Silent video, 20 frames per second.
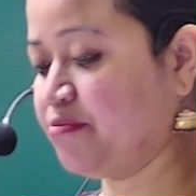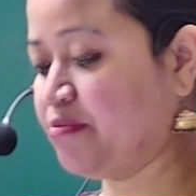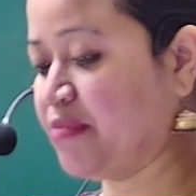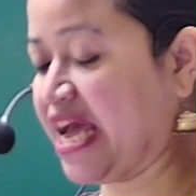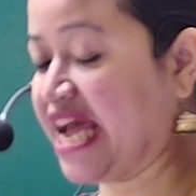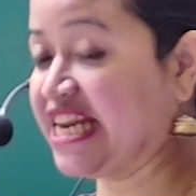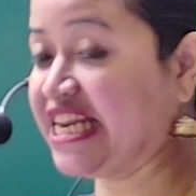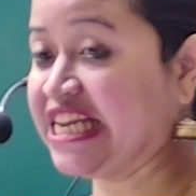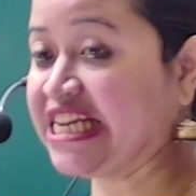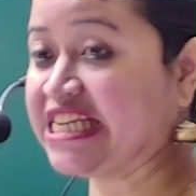
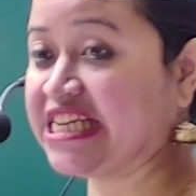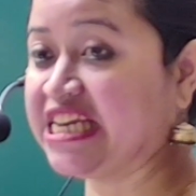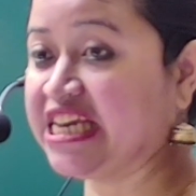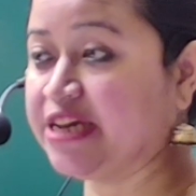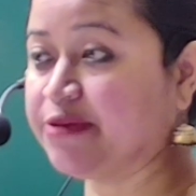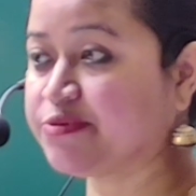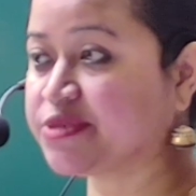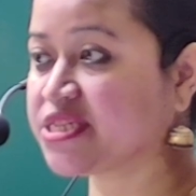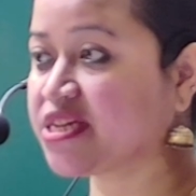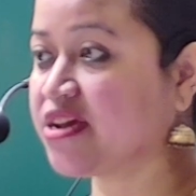And it
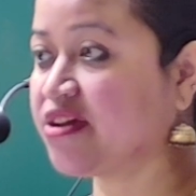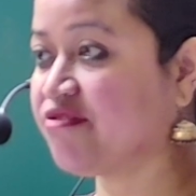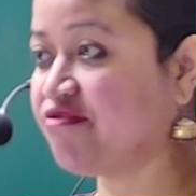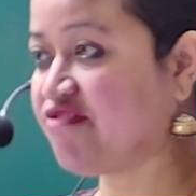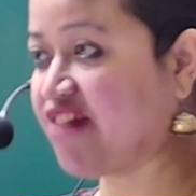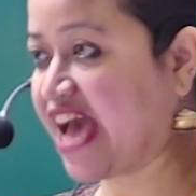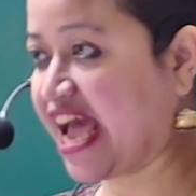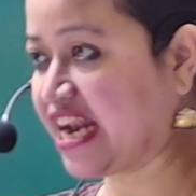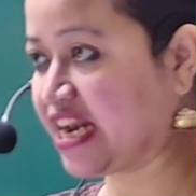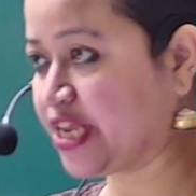gives
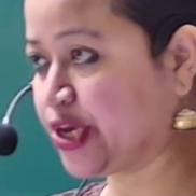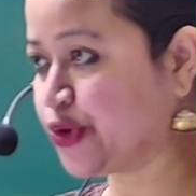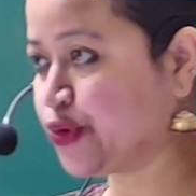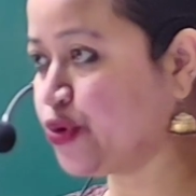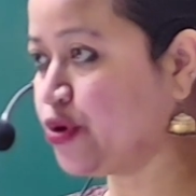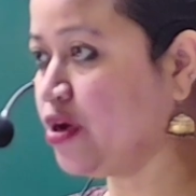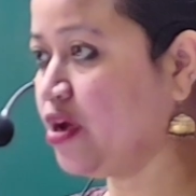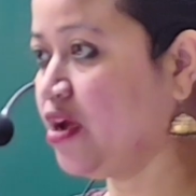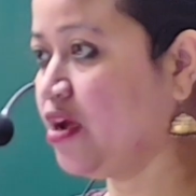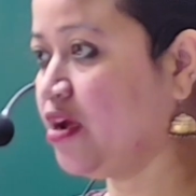value
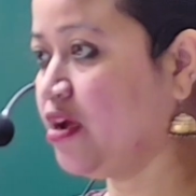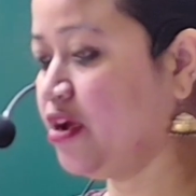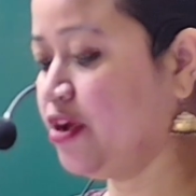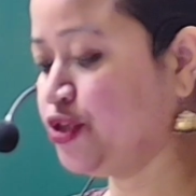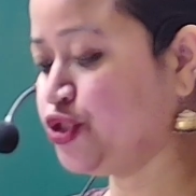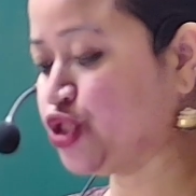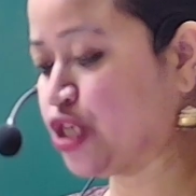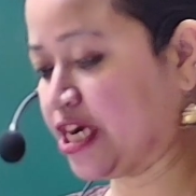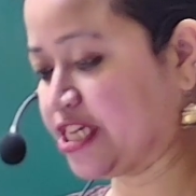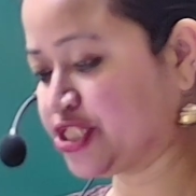
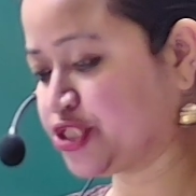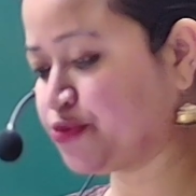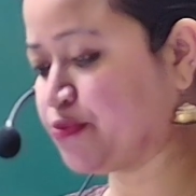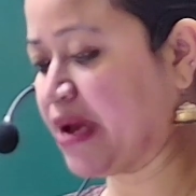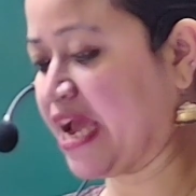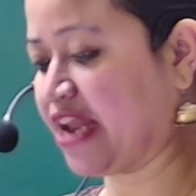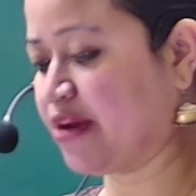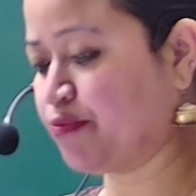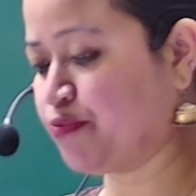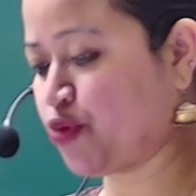
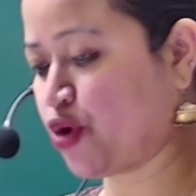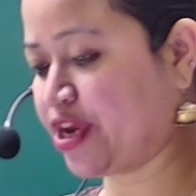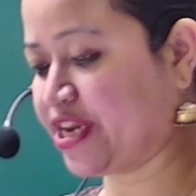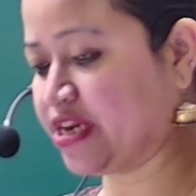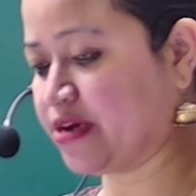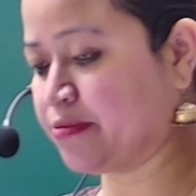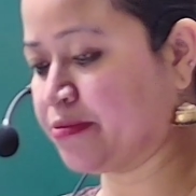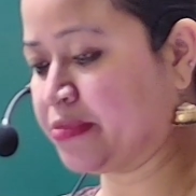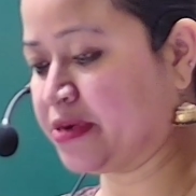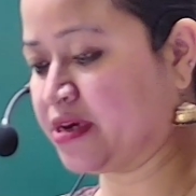judgment, point
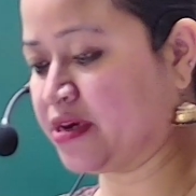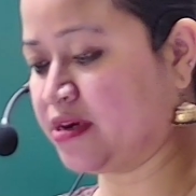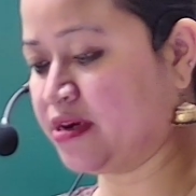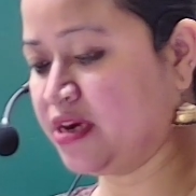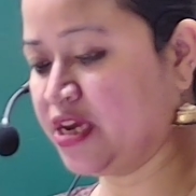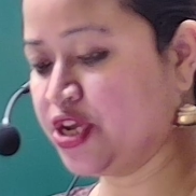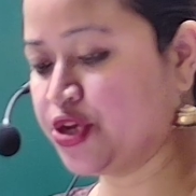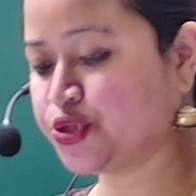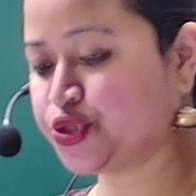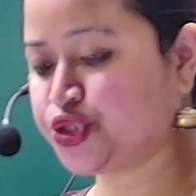number
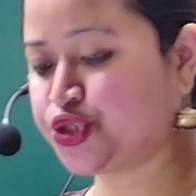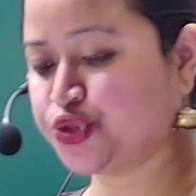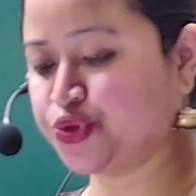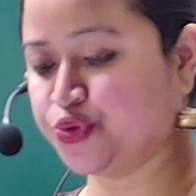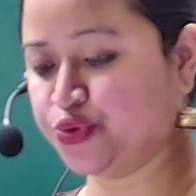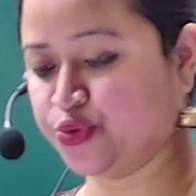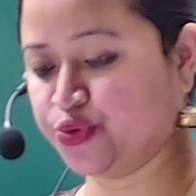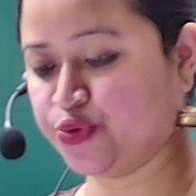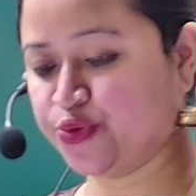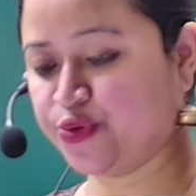
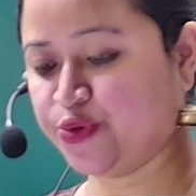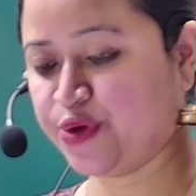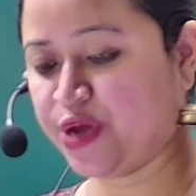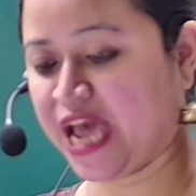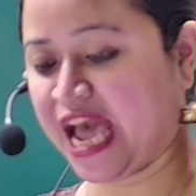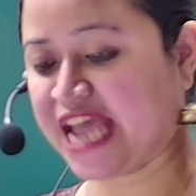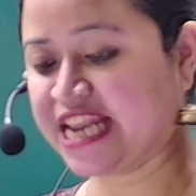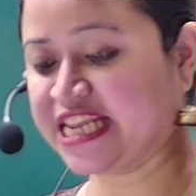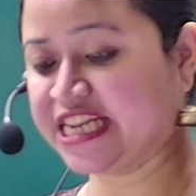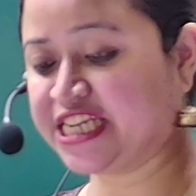2.
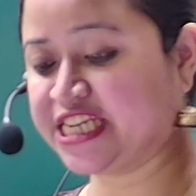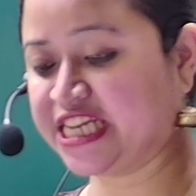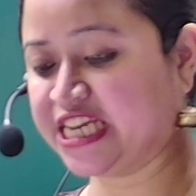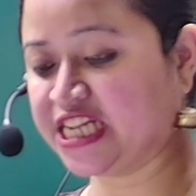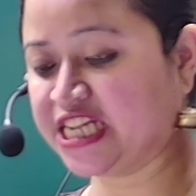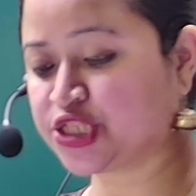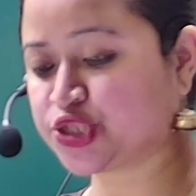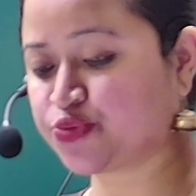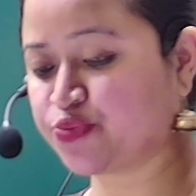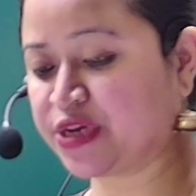And it
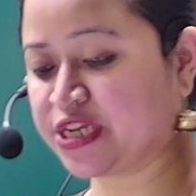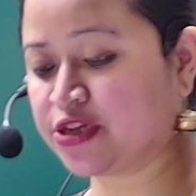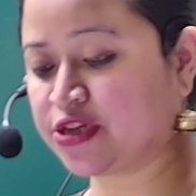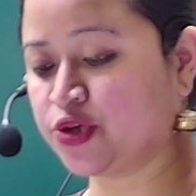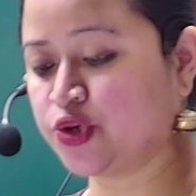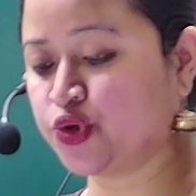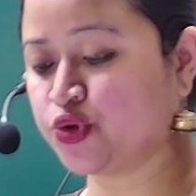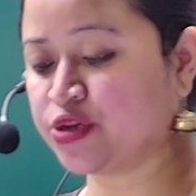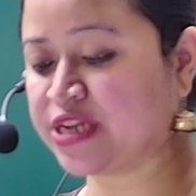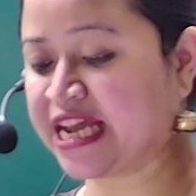deals with
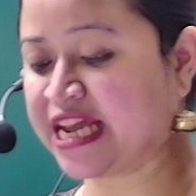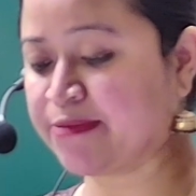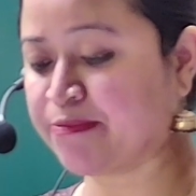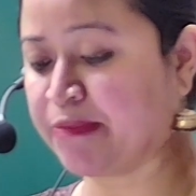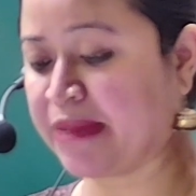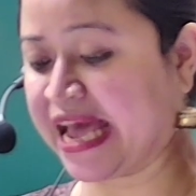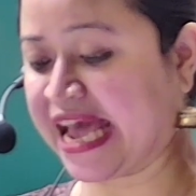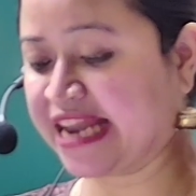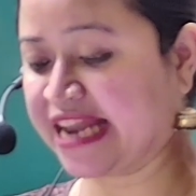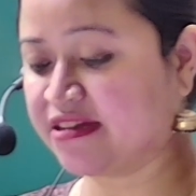good and
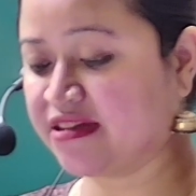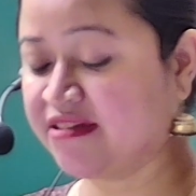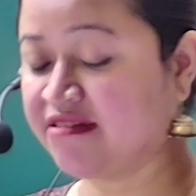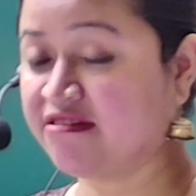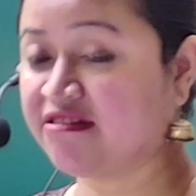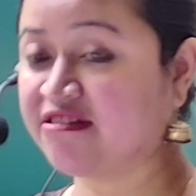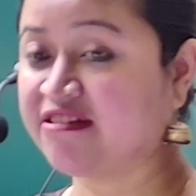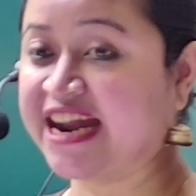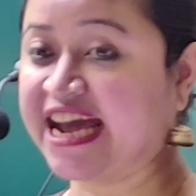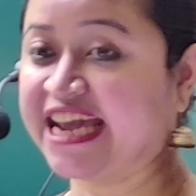bad,
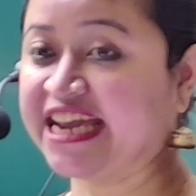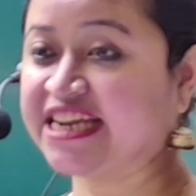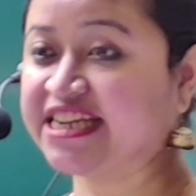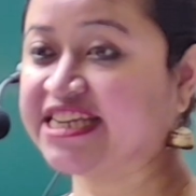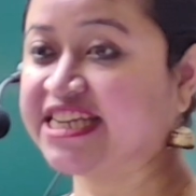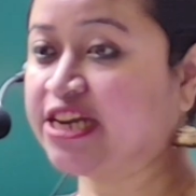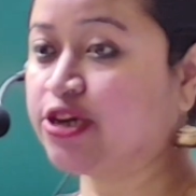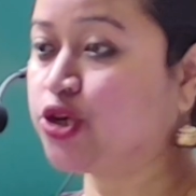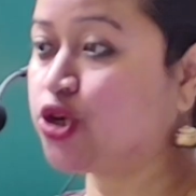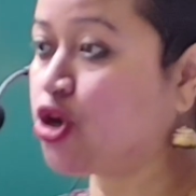right
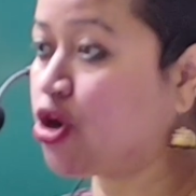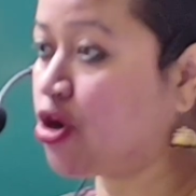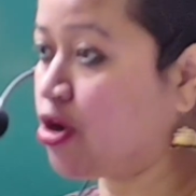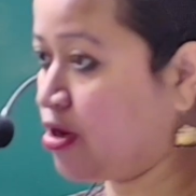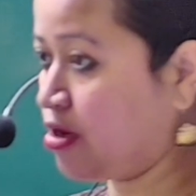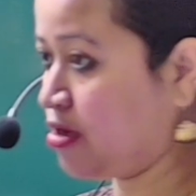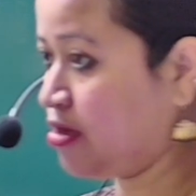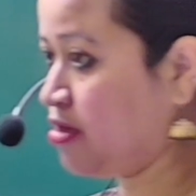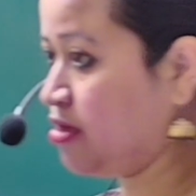and wrong.